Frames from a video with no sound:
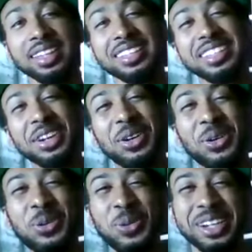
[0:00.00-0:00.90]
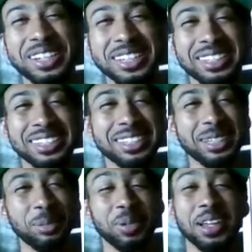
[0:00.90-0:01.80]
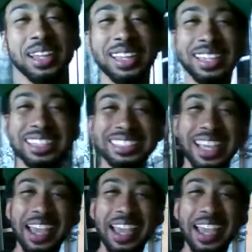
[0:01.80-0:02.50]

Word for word: Yo, what up? It's